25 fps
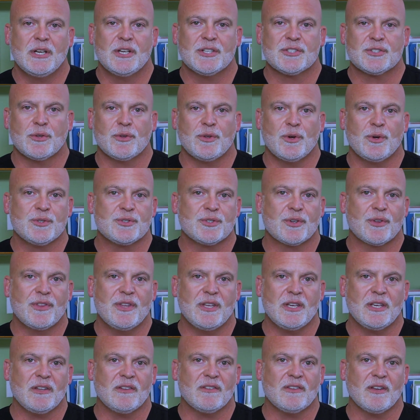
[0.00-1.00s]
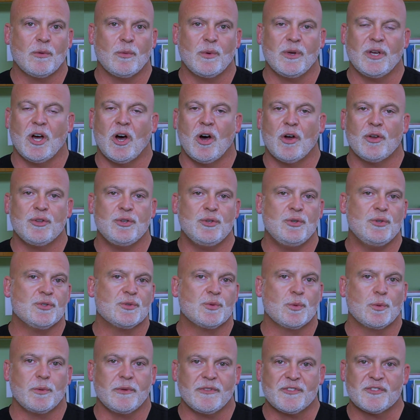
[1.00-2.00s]
So those are things that we all
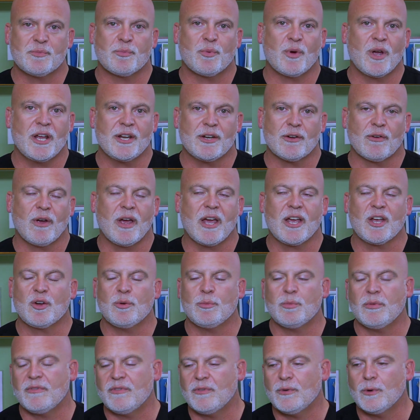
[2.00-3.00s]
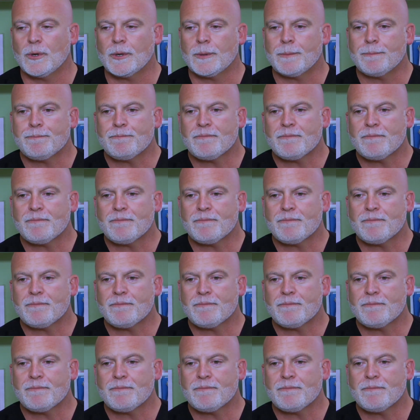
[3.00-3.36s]
use when we've sprained our ankle before.